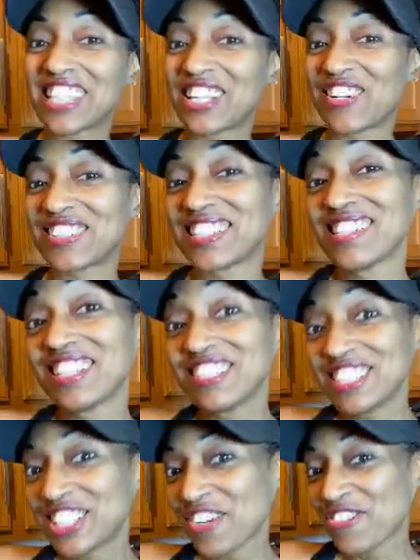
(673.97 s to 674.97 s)
I know it's a little
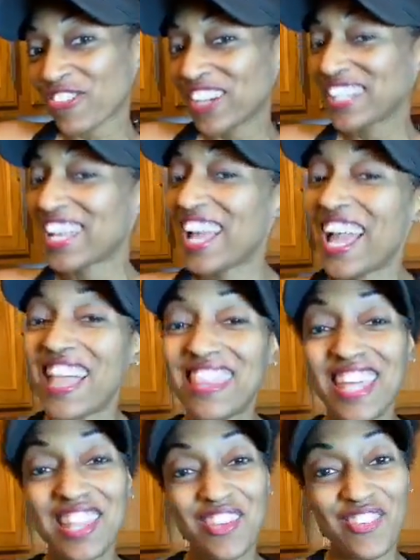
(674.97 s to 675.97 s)
different
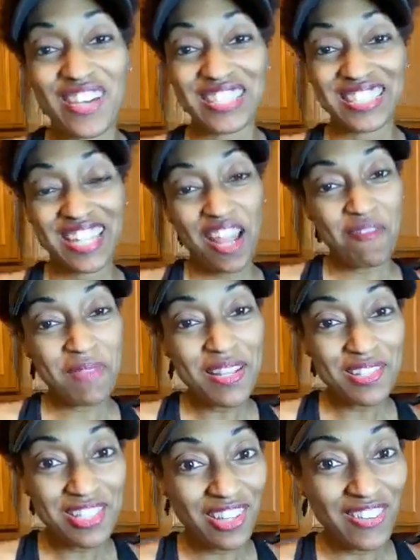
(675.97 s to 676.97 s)
than the ones that I've
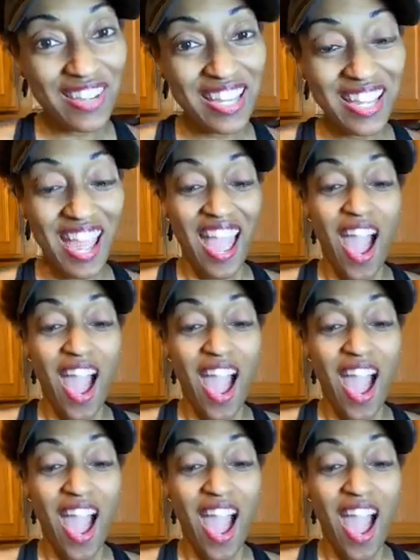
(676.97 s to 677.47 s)
been doing.